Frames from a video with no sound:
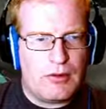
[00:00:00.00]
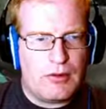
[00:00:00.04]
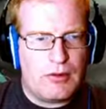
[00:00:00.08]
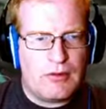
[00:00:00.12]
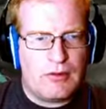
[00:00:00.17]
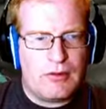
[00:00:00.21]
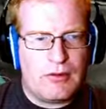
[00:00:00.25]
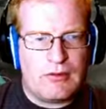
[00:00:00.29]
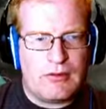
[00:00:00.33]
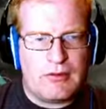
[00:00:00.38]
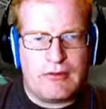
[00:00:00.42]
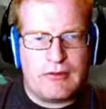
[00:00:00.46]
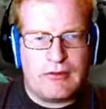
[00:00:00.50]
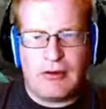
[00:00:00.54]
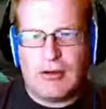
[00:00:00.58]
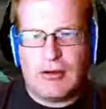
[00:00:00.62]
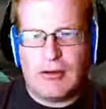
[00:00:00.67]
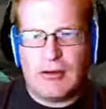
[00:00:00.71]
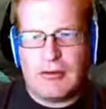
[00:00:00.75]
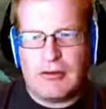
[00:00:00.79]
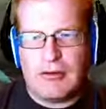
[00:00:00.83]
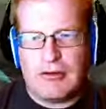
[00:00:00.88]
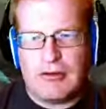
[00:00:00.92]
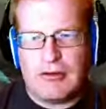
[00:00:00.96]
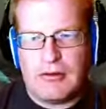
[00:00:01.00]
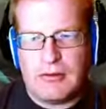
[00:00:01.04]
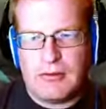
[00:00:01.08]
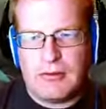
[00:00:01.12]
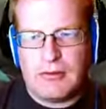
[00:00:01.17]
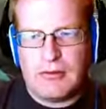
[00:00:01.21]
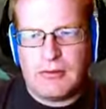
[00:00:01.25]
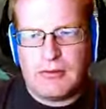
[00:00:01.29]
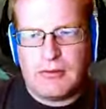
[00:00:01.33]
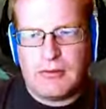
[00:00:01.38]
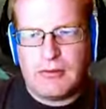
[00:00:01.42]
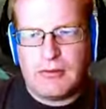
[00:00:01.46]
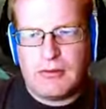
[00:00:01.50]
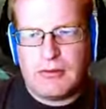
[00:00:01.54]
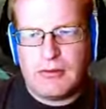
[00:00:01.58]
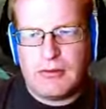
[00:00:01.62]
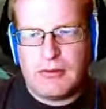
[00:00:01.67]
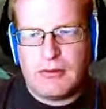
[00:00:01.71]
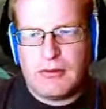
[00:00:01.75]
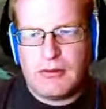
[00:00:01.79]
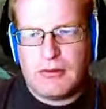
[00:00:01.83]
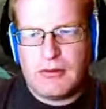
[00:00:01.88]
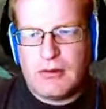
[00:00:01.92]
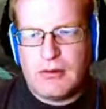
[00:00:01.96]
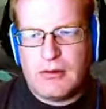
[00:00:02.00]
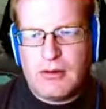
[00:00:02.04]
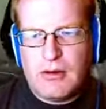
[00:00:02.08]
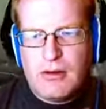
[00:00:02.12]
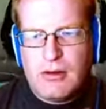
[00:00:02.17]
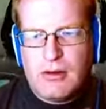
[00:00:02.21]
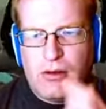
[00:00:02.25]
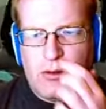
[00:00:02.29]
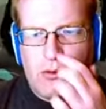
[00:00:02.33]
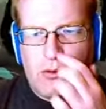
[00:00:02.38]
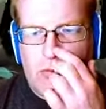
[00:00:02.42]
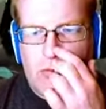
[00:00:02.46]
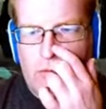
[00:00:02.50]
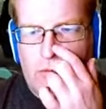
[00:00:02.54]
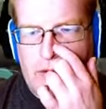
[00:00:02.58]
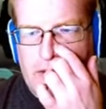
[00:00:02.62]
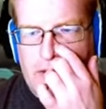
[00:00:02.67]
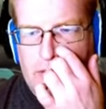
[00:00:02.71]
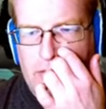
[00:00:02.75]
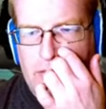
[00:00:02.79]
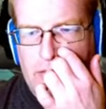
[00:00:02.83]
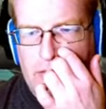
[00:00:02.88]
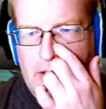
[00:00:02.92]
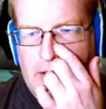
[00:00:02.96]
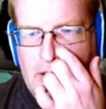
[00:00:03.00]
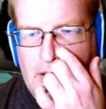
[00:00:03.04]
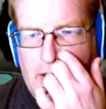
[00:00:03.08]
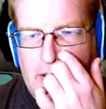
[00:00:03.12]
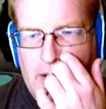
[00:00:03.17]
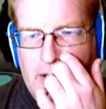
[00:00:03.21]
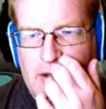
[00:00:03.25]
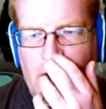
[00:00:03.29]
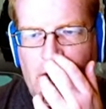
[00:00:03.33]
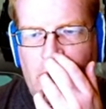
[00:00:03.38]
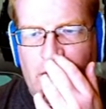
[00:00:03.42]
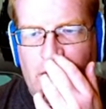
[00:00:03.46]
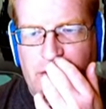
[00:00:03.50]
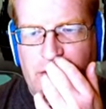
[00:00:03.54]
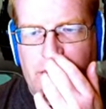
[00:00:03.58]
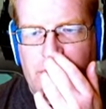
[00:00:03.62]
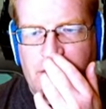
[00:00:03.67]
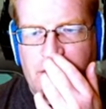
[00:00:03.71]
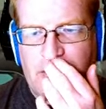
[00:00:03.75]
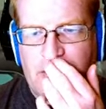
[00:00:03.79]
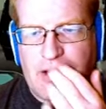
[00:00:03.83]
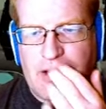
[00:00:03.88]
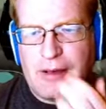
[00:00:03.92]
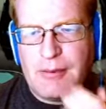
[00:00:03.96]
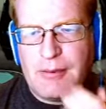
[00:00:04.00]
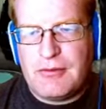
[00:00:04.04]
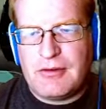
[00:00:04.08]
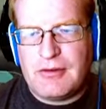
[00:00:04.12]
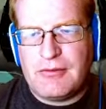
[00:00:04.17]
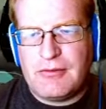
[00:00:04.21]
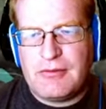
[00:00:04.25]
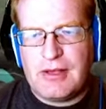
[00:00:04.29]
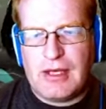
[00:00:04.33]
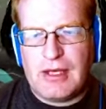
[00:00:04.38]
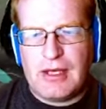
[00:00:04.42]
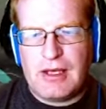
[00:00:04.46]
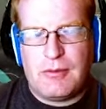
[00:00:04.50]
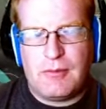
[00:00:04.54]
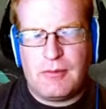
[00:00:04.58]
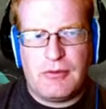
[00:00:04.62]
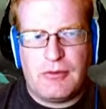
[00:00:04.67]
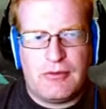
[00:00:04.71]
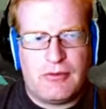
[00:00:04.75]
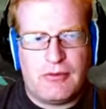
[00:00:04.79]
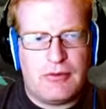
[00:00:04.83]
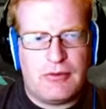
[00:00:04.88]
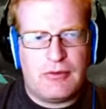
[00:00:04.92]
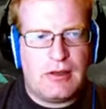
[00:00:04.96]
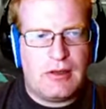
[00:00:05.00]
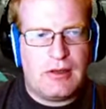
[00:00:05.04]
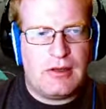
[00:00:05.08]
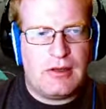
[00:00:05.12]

that's still at ratio. Why don't I like other types of games? I